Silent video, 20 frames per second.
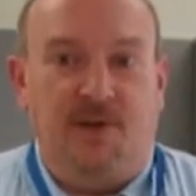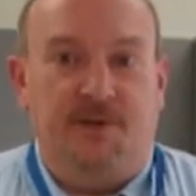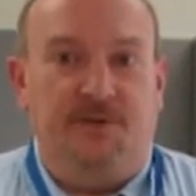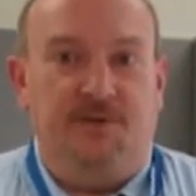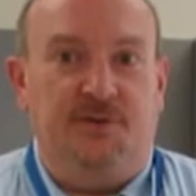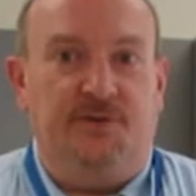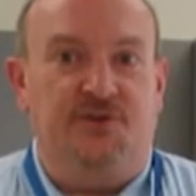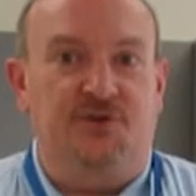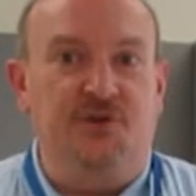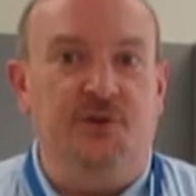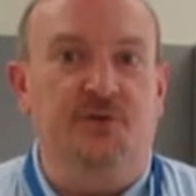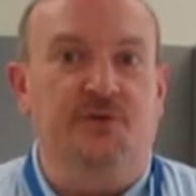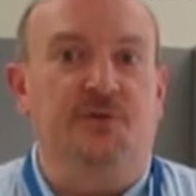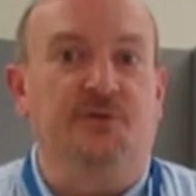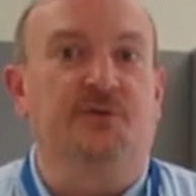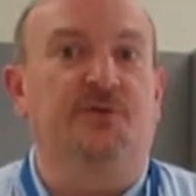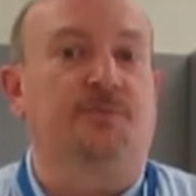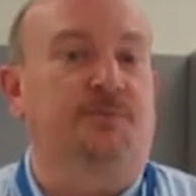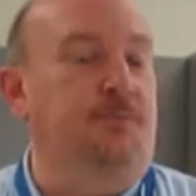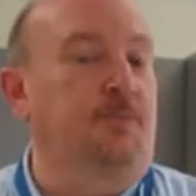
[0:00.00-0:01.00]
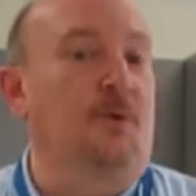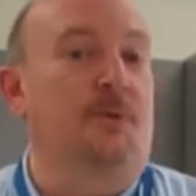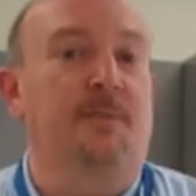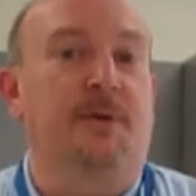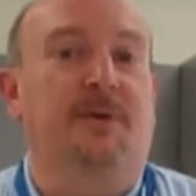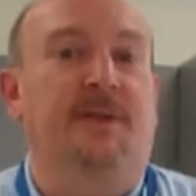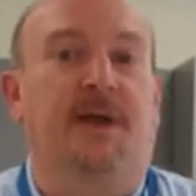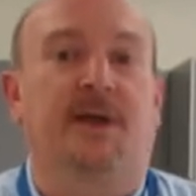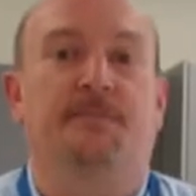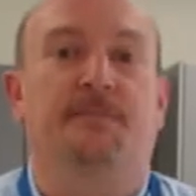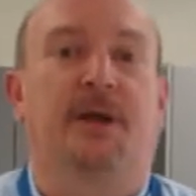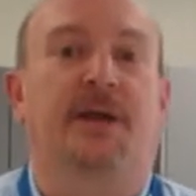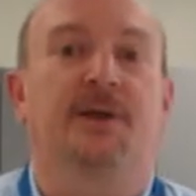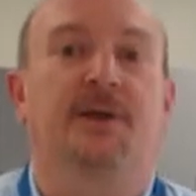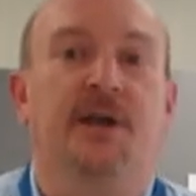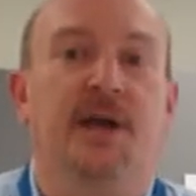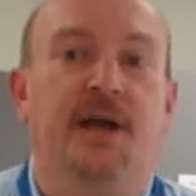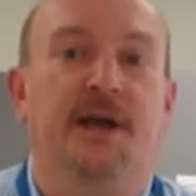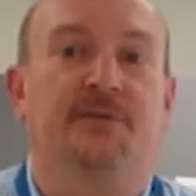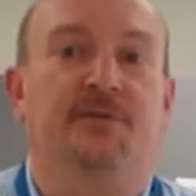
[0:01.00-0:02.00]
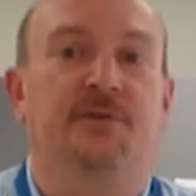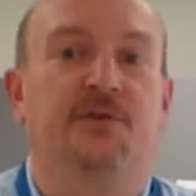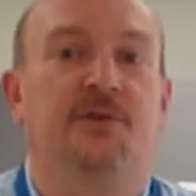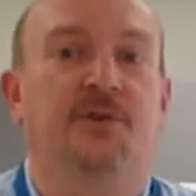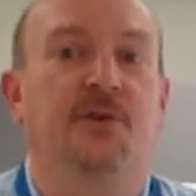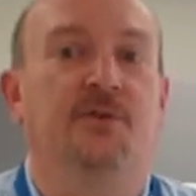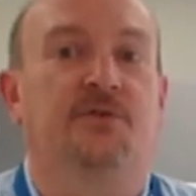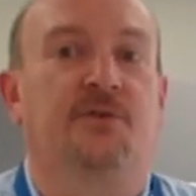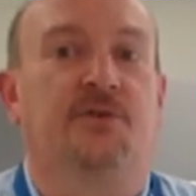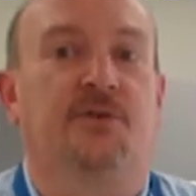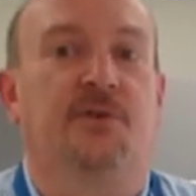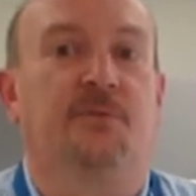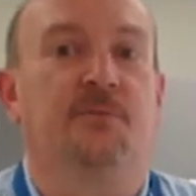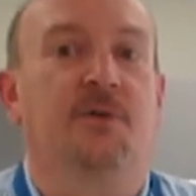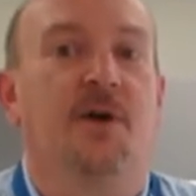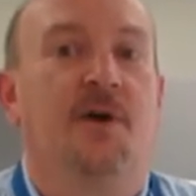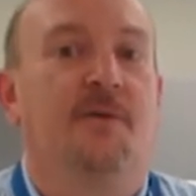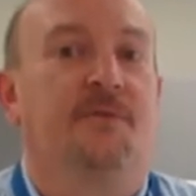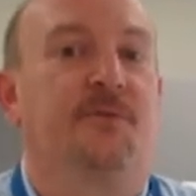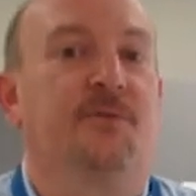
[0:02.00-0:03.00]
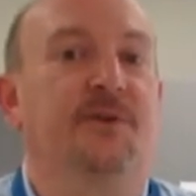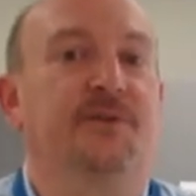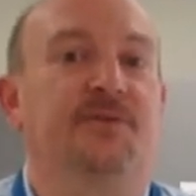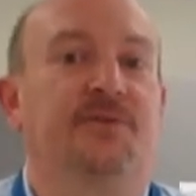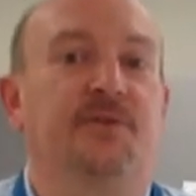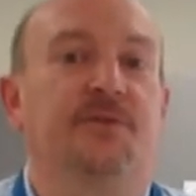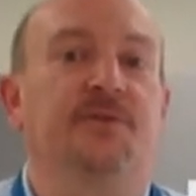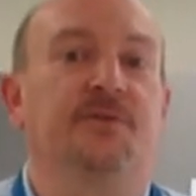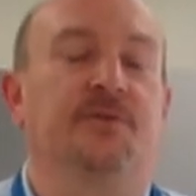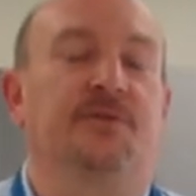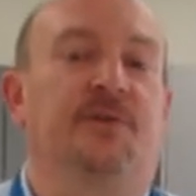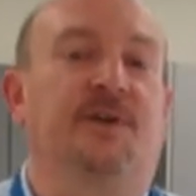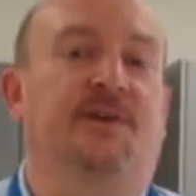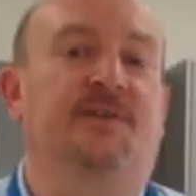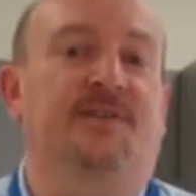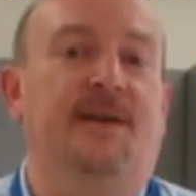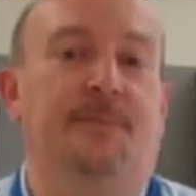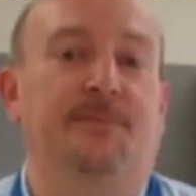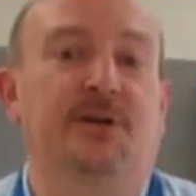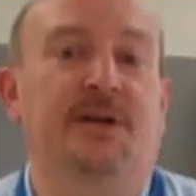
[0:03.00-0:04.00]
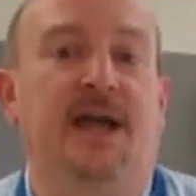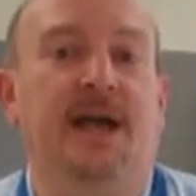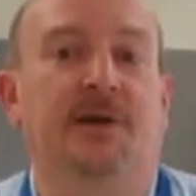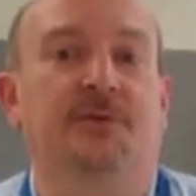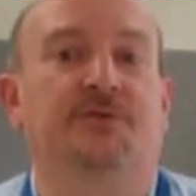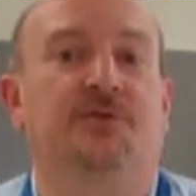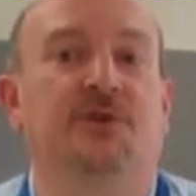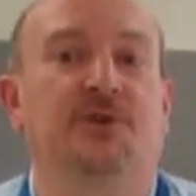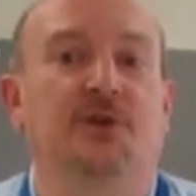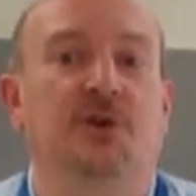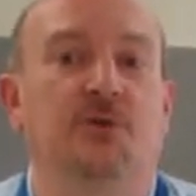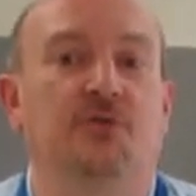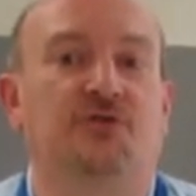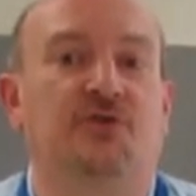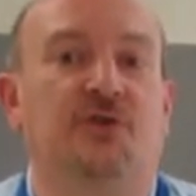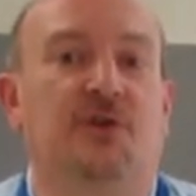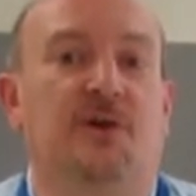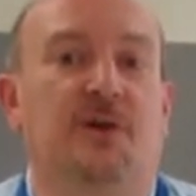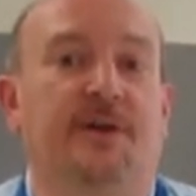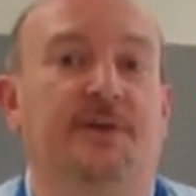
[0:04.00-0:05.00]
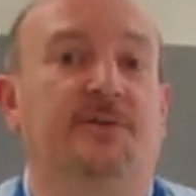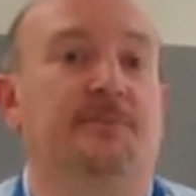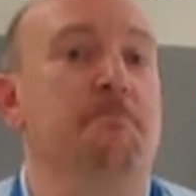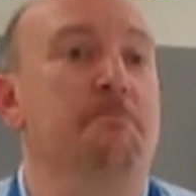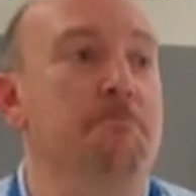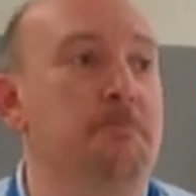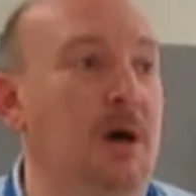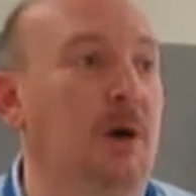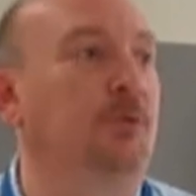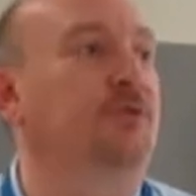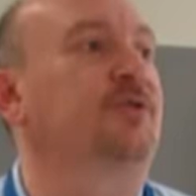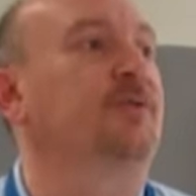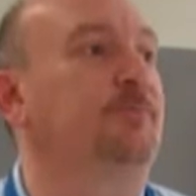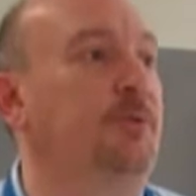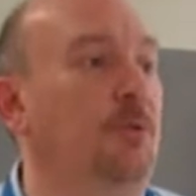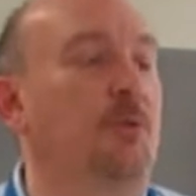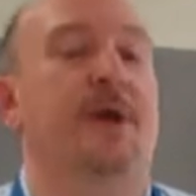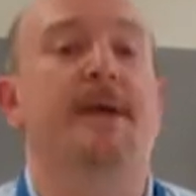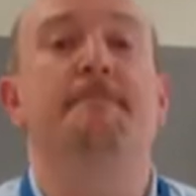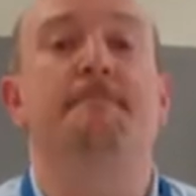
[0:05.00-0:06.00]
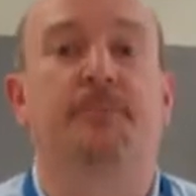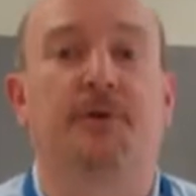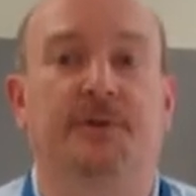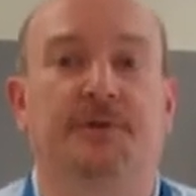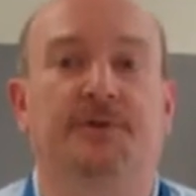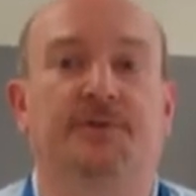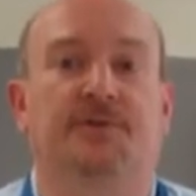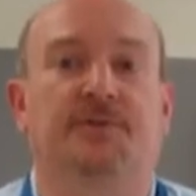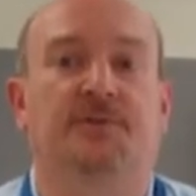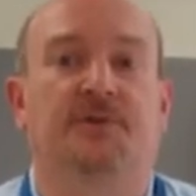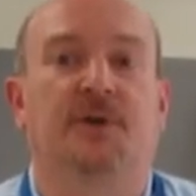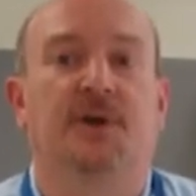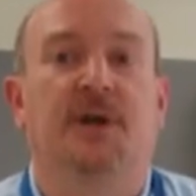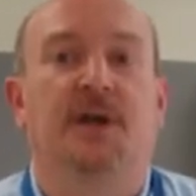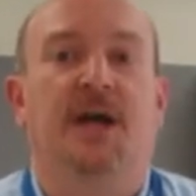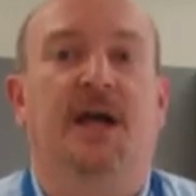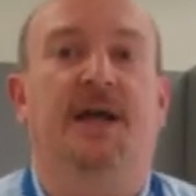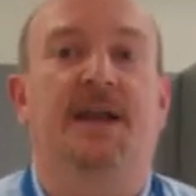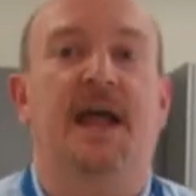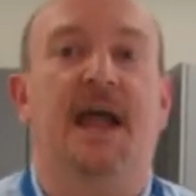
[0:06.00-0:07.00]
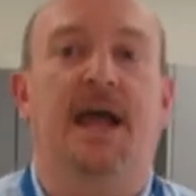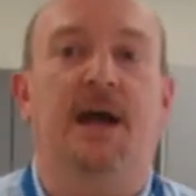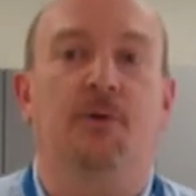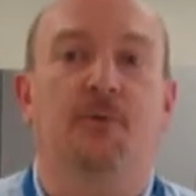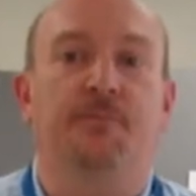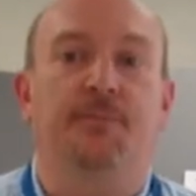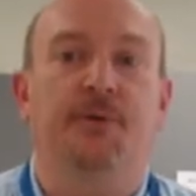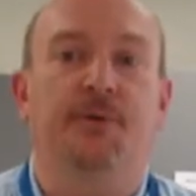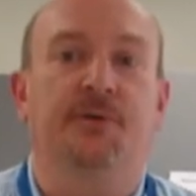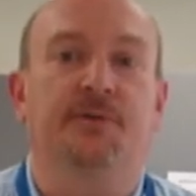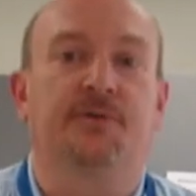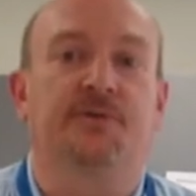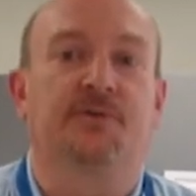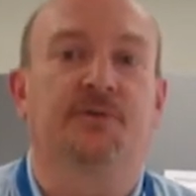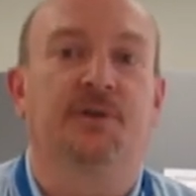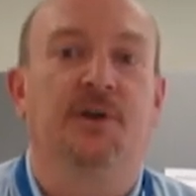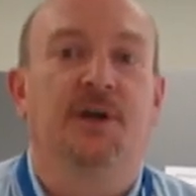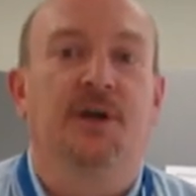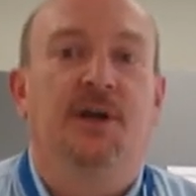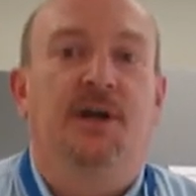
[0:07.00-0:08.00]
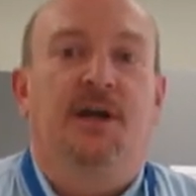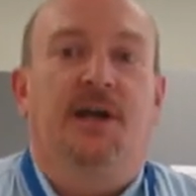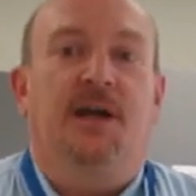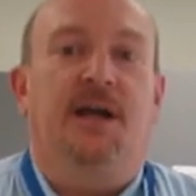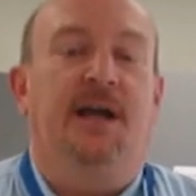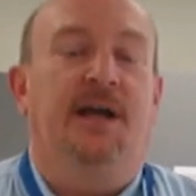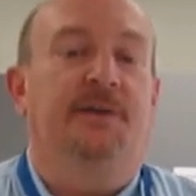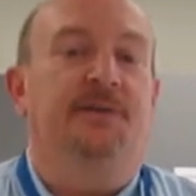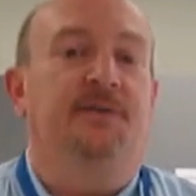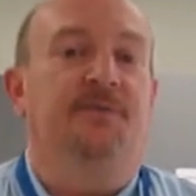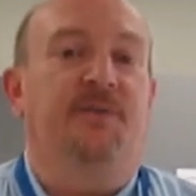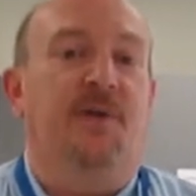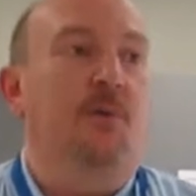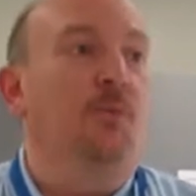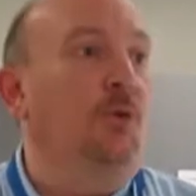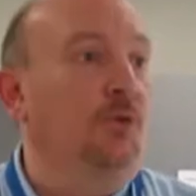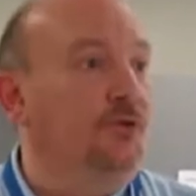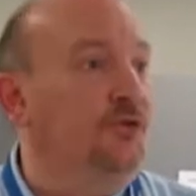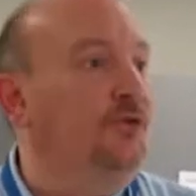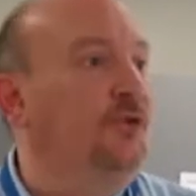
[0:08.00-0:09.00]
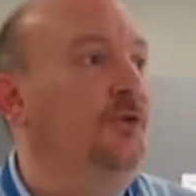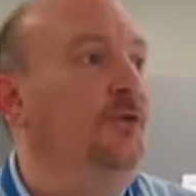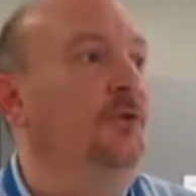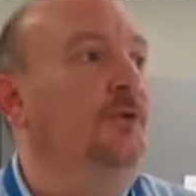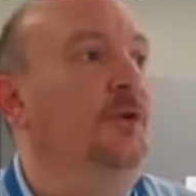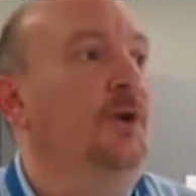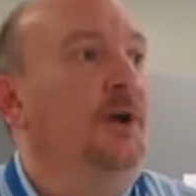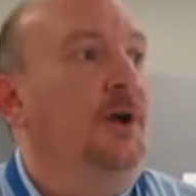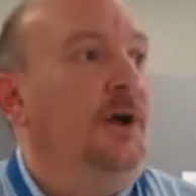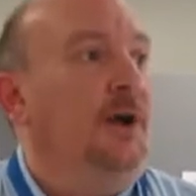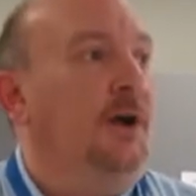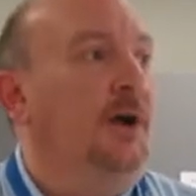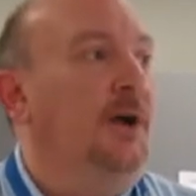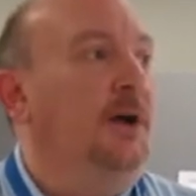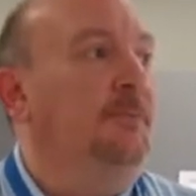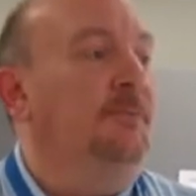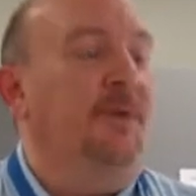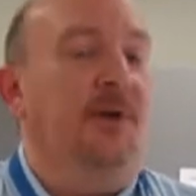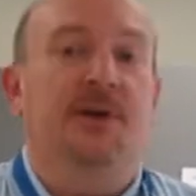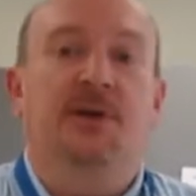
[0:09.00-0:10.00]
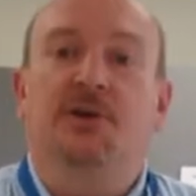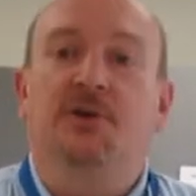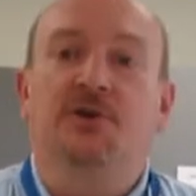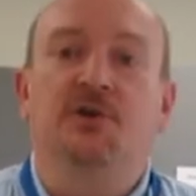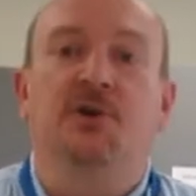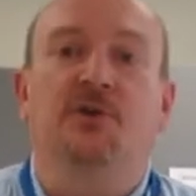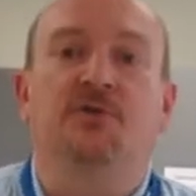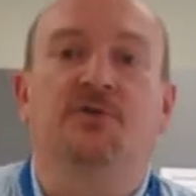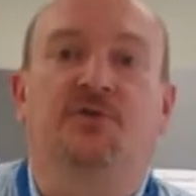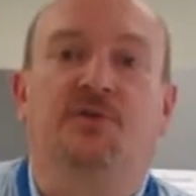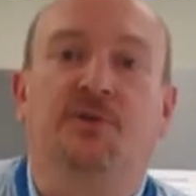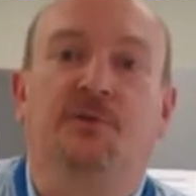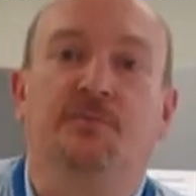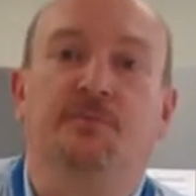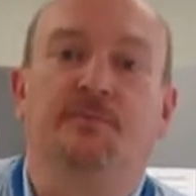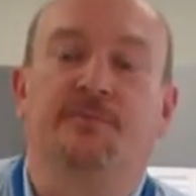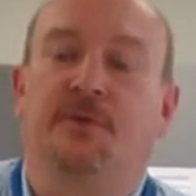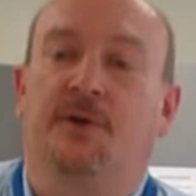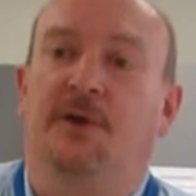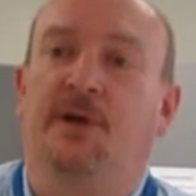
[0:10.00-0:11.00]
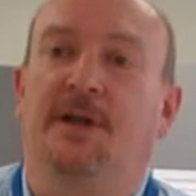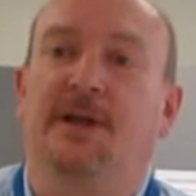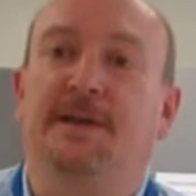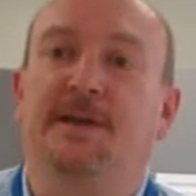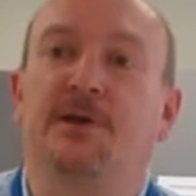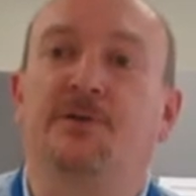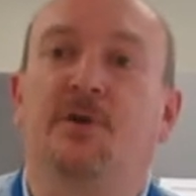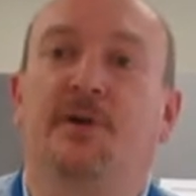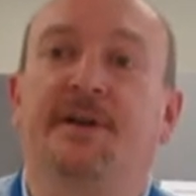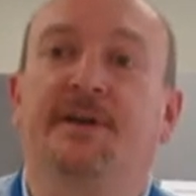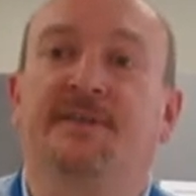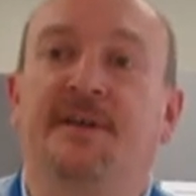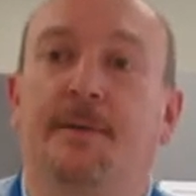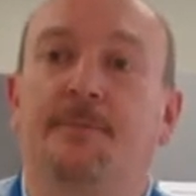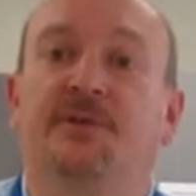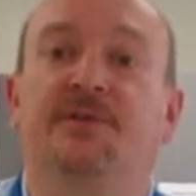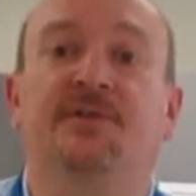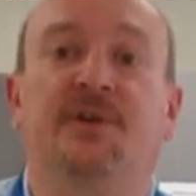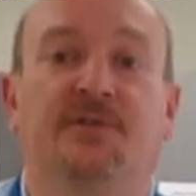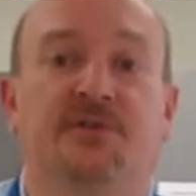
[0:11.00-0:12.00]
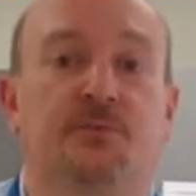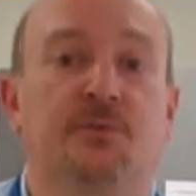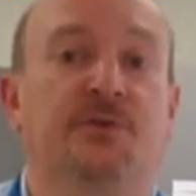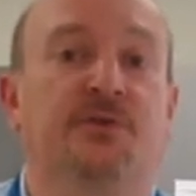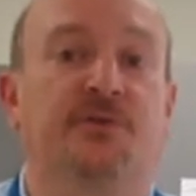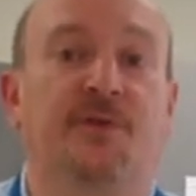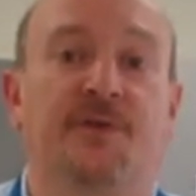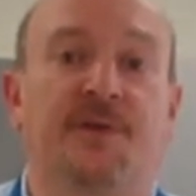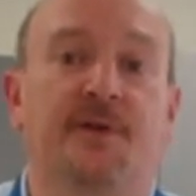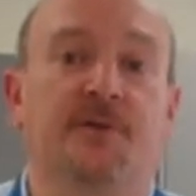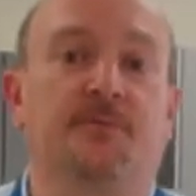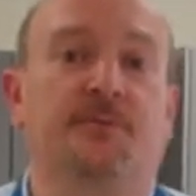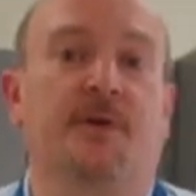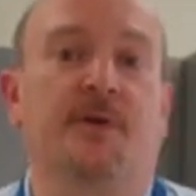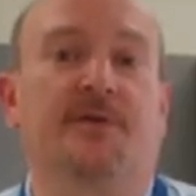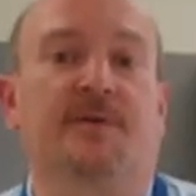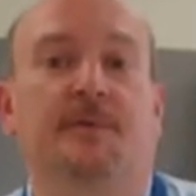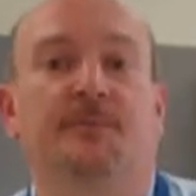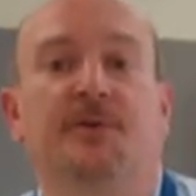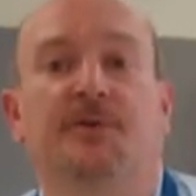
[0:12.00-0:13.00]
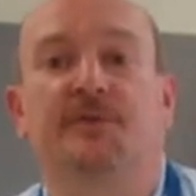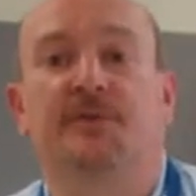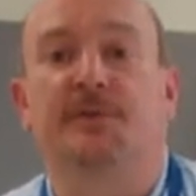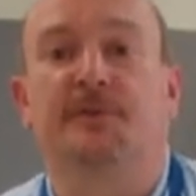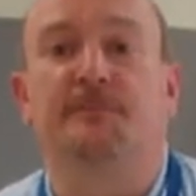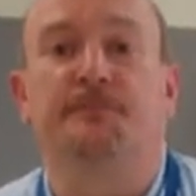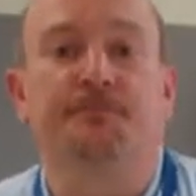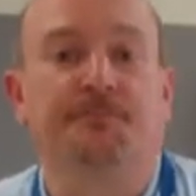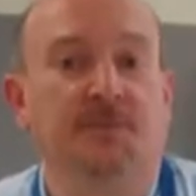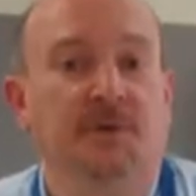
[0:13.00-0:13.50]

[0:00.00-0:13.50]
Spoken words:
The students, they make excellent use of them, for instance, examining how to utilise multiple inputs and outputs, and if they want to, they can use them in their non-exam assessments, so they can program using them.